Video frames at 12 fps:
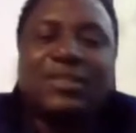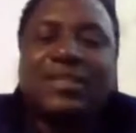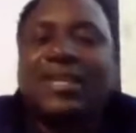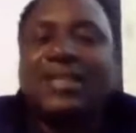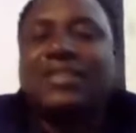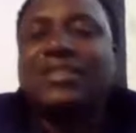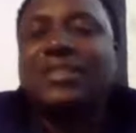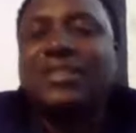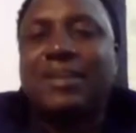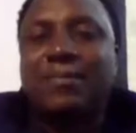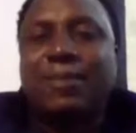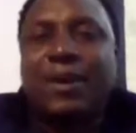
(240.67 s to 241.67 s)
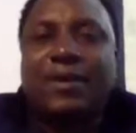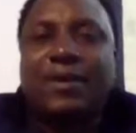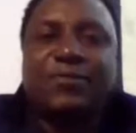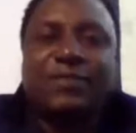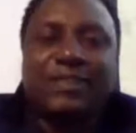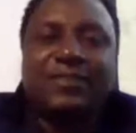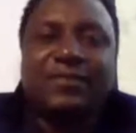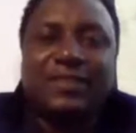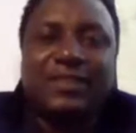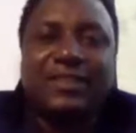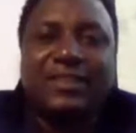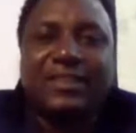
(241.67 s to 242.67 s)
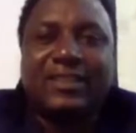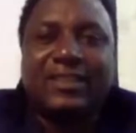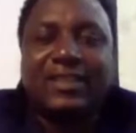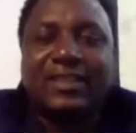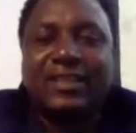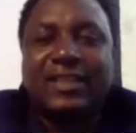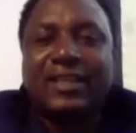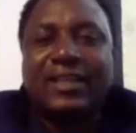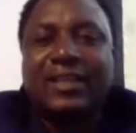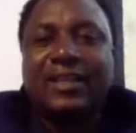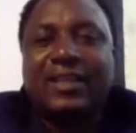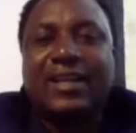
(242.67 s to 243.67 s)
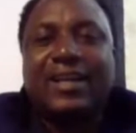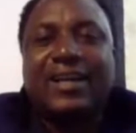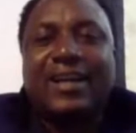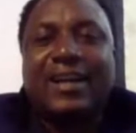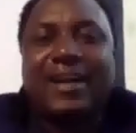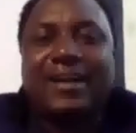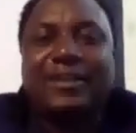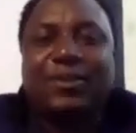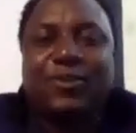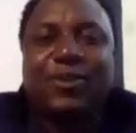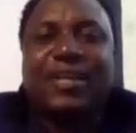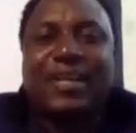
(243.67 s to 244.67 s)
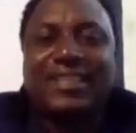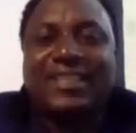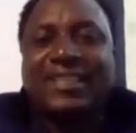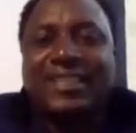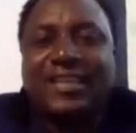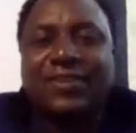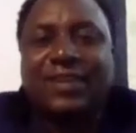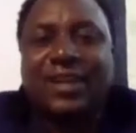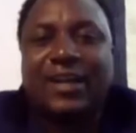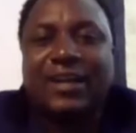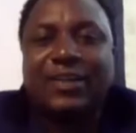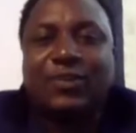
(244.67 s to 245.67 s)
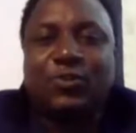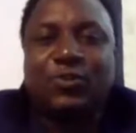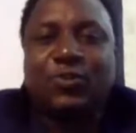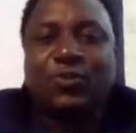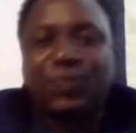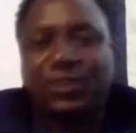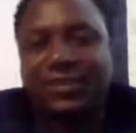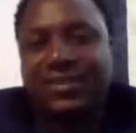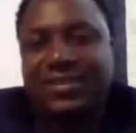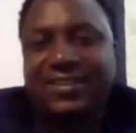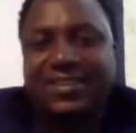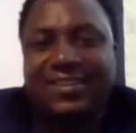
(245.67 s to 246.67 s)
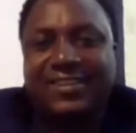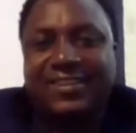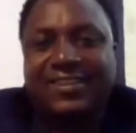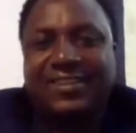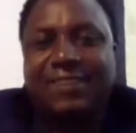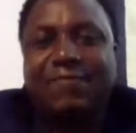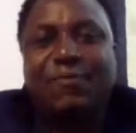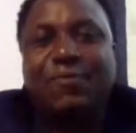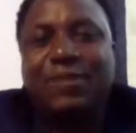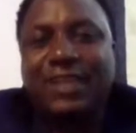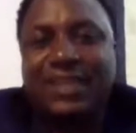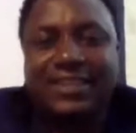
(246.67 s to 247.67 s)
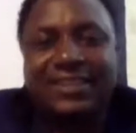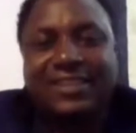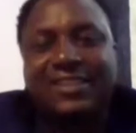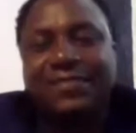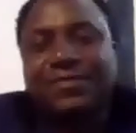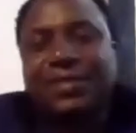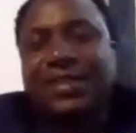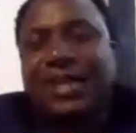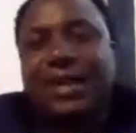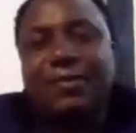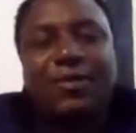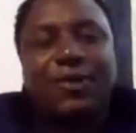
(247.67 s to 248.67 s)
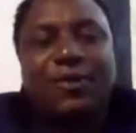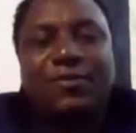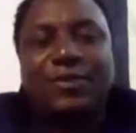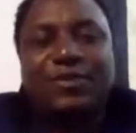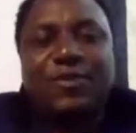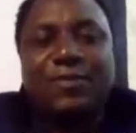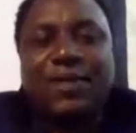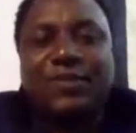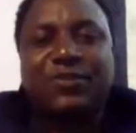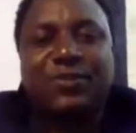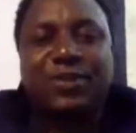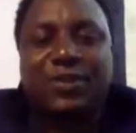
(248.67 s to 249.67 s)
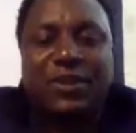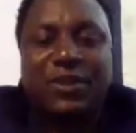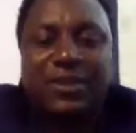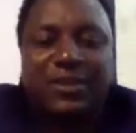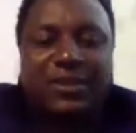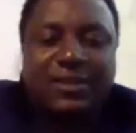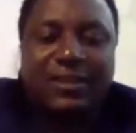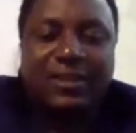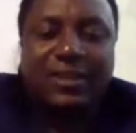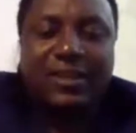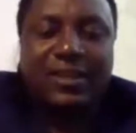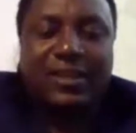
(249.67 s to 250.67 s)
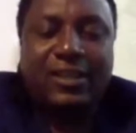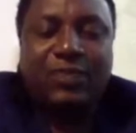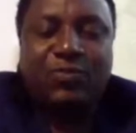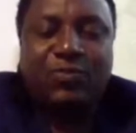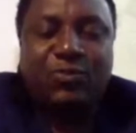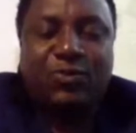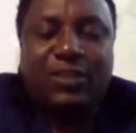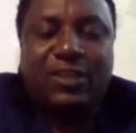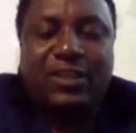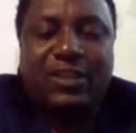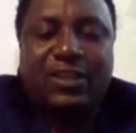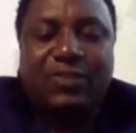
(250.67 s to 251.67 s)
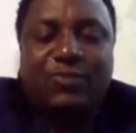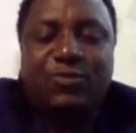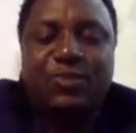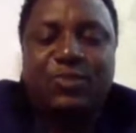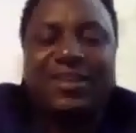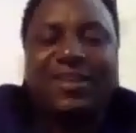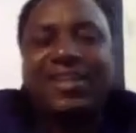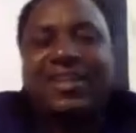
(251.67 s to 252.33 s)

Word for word: just that sheer power of creativity that uh, God has endowed our youth with. Hmm. If you look at it, I mean, all of these numbers you've been calling it will it will